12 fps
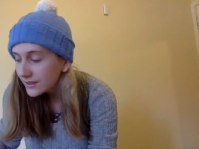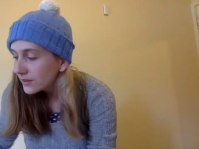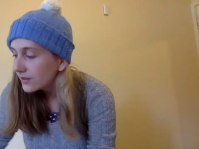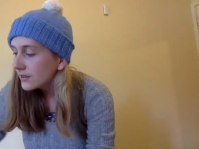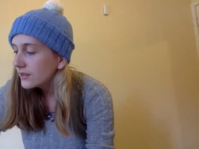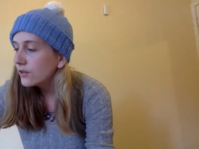
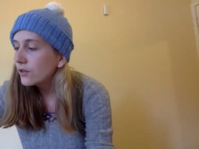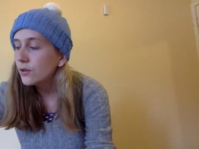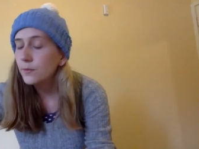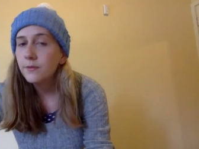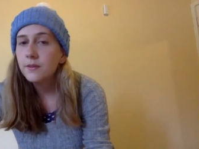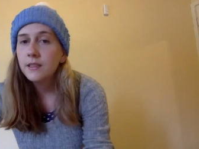going to
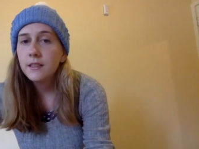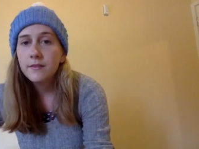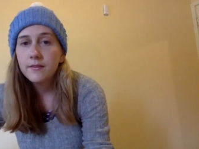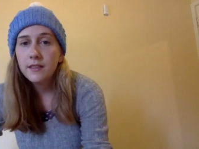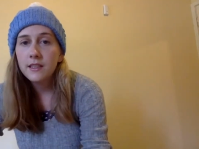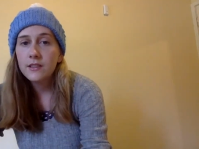hopefully
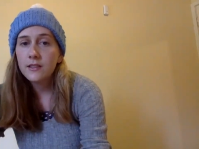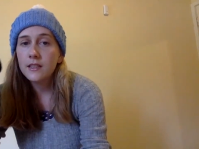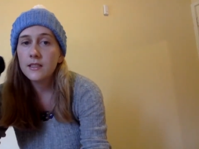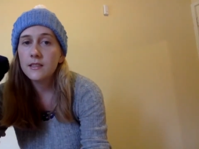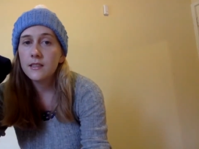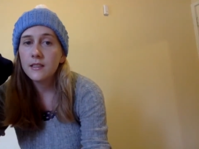finish
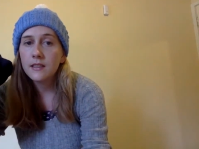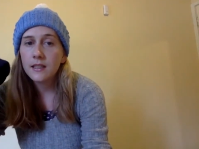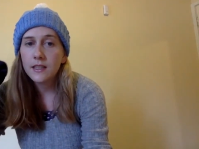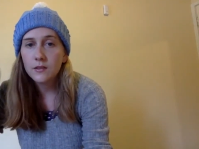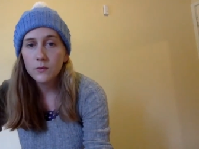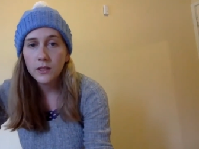this in the
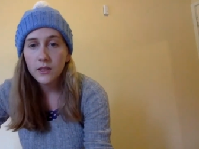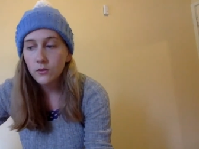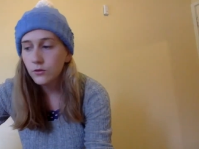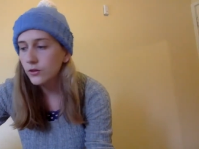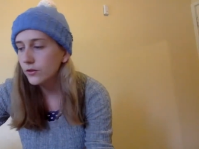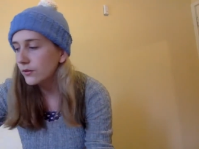next week
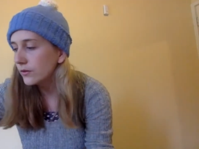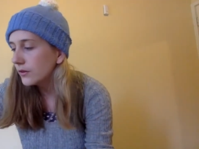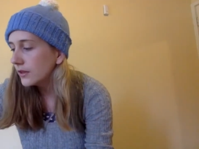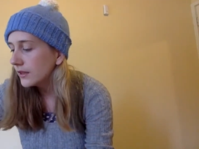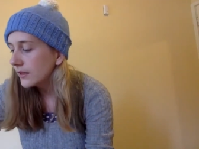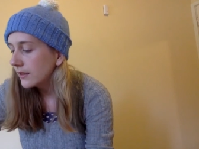or two,
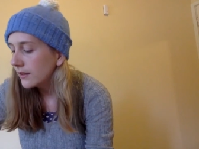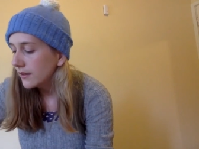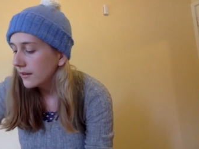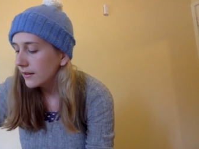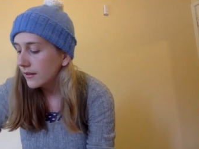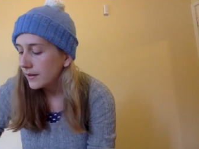
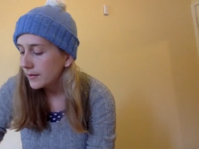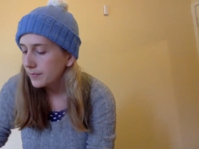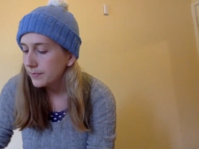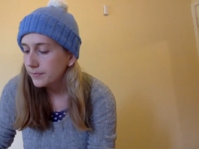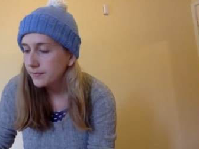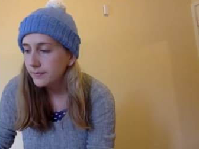
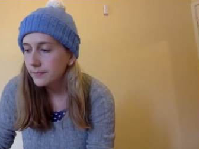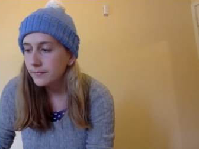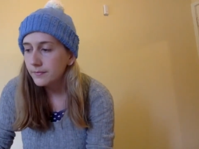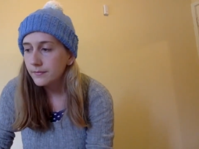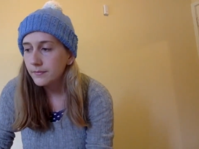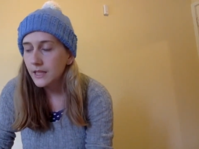um,
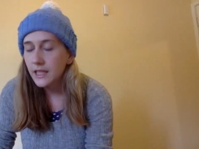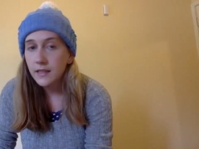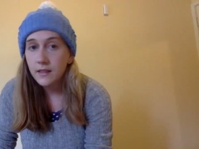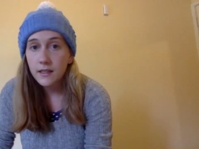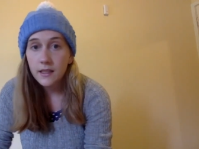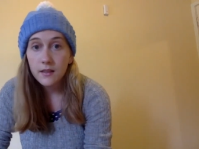
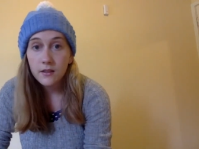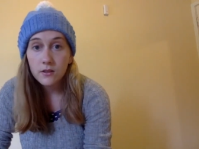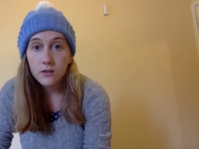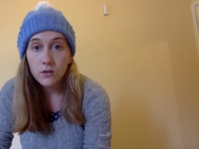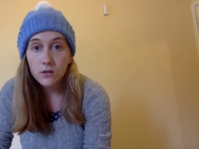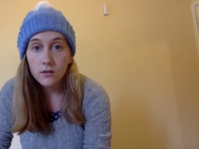and and the
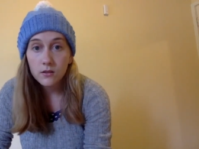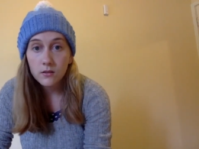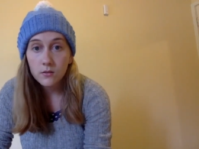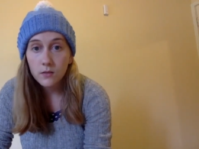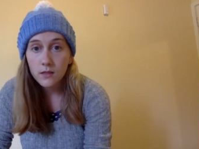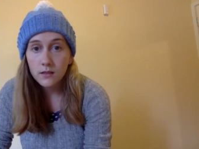socks
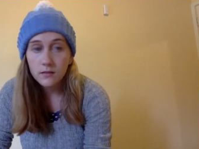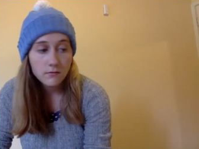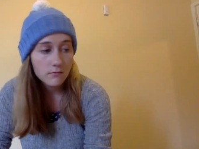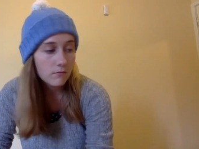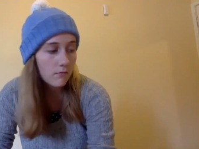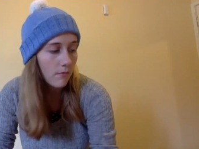as well,
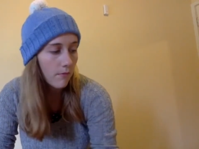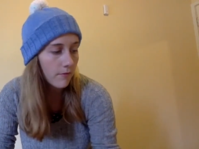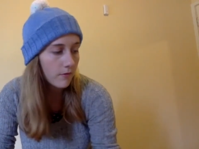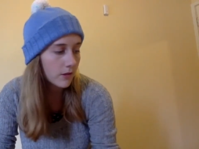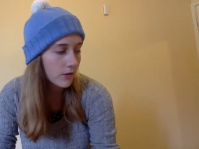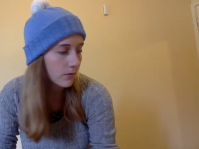
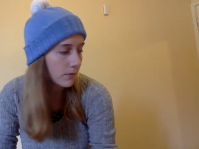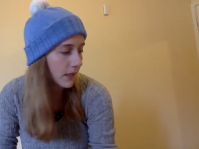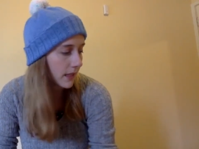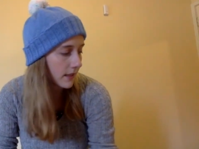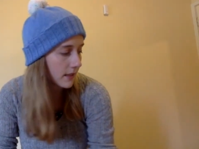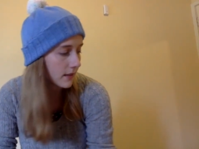which will
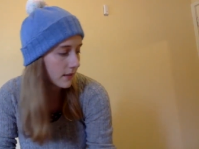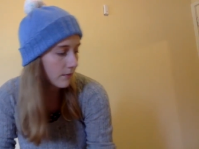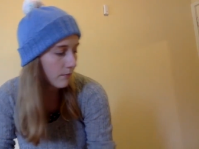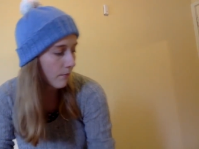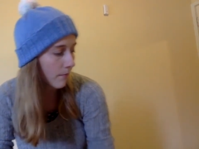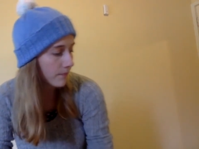be
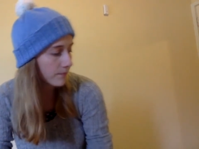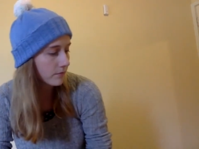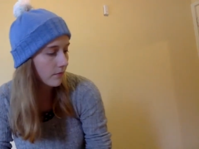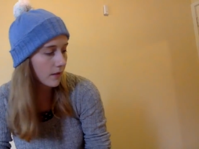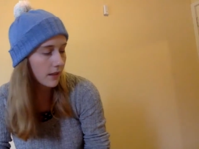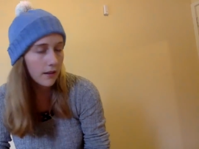excellent.
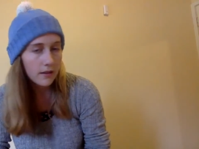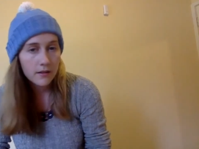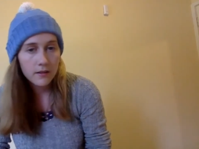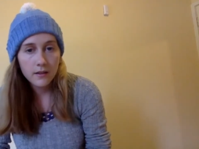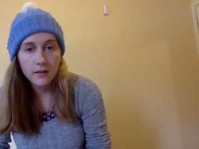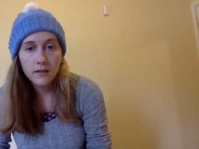
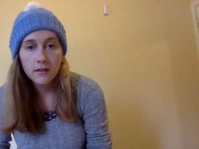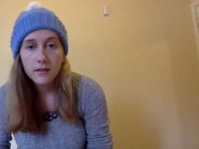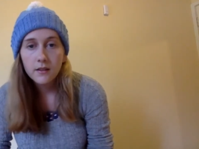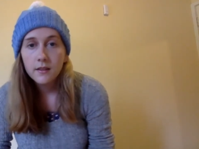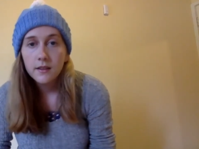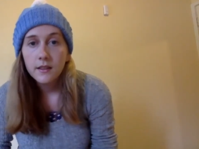And uh,
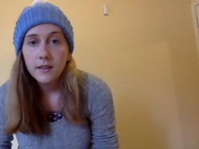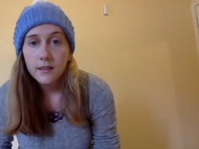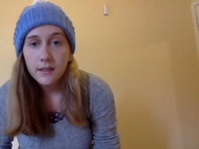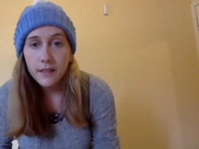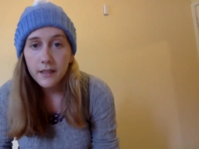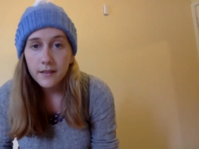
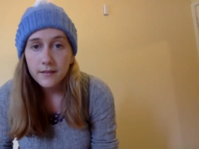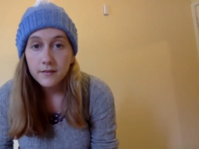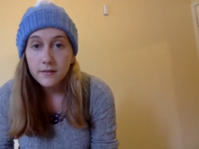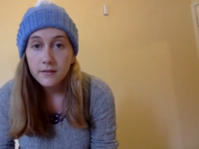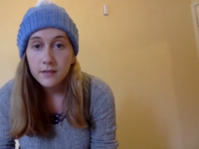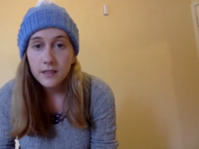yeah,
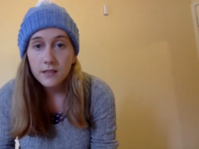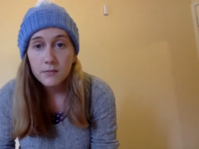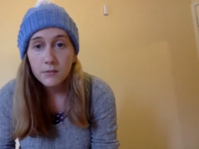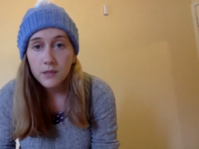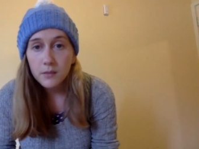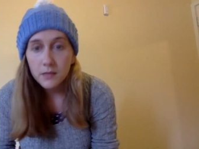that's
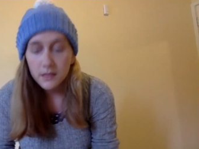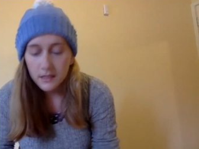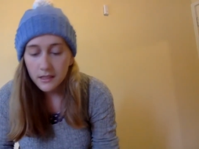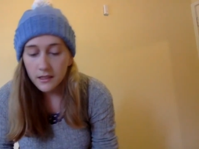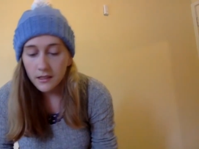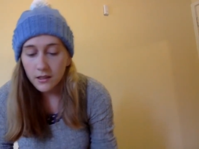pretty
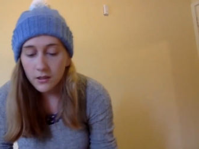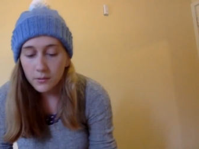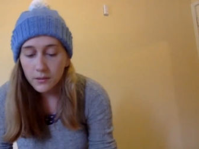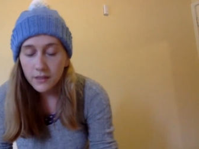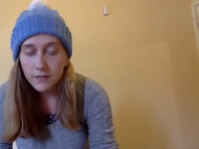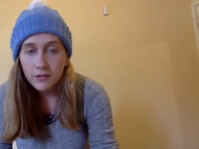much it. I
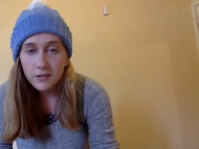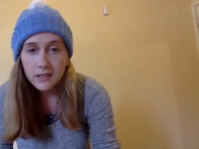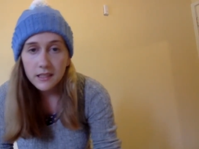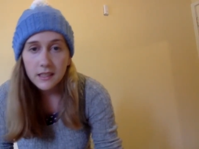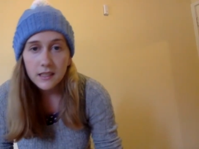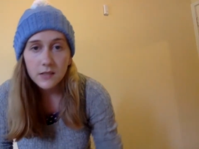hope you have a
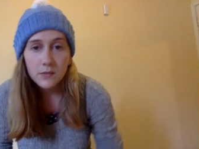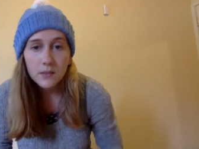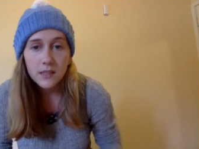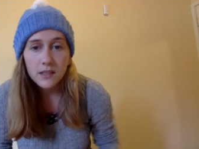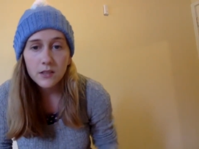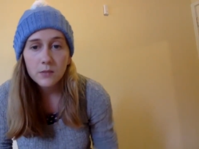really nice
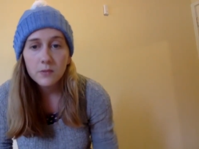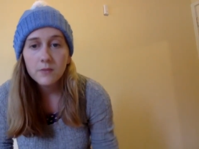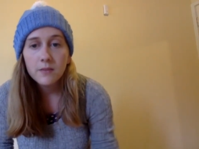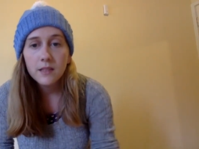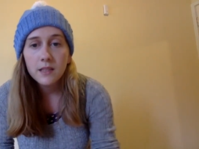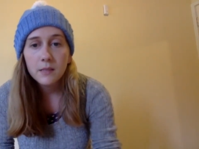week. Hope you're
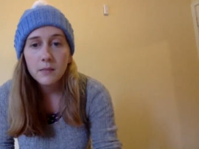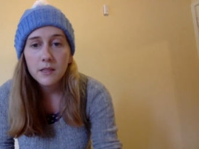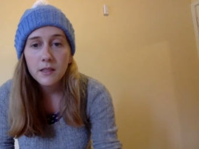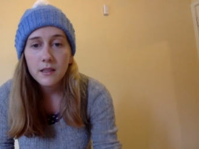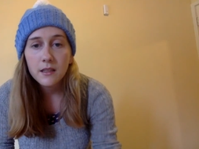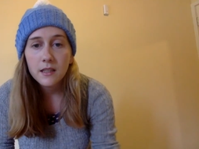feeling
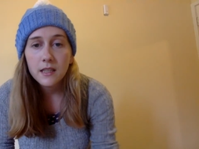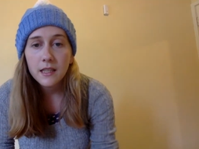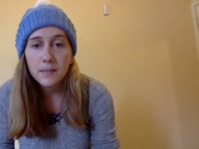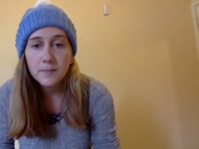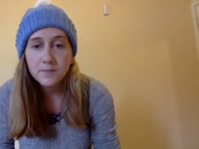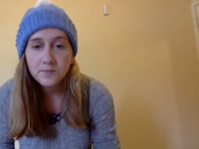better than I
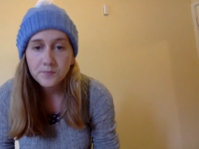am